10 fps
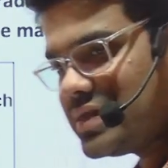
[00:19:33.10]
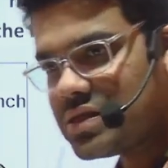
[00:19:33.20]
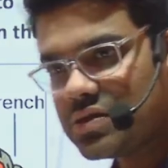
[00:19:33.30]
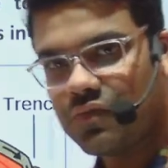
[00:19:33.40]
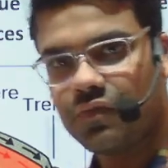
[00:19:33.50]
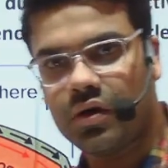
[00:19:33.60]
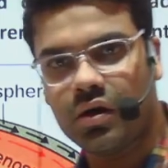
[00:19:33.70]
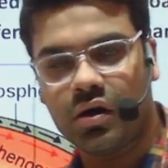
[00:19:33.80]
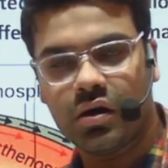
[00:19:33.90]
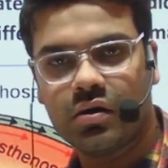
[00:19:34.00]

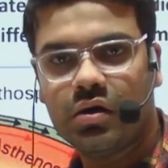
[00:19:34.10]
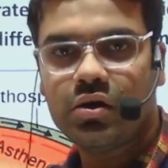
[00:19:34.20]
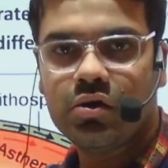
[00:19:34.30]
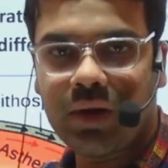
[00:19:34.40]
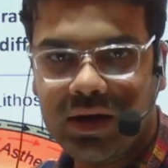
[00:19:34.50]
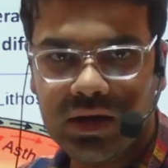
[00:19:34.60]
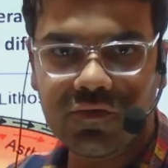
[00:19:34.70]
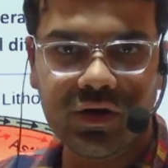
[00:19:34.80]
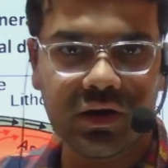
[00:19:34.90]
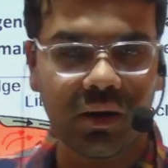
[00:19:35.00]
you might have
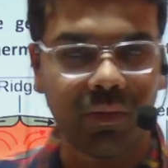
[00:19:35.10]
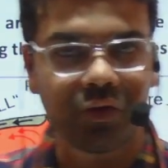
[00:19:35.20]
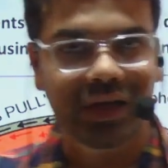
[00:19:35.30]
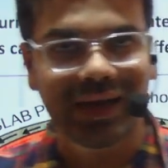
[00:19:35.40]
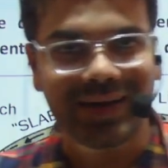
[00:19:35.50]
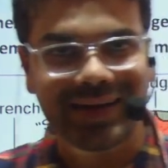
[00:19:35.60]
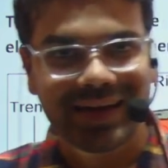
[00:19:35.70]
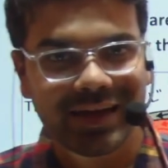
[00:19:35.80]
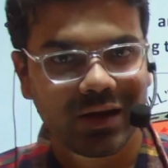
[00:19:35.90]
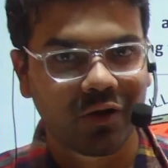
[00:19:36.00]
read about
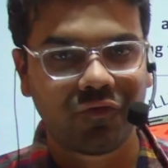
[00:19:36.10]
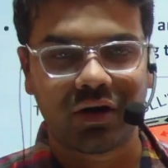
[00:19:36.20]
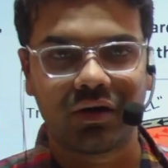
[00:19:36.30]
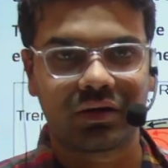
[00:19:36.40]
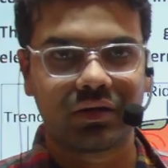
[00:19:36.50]
interior of Earth.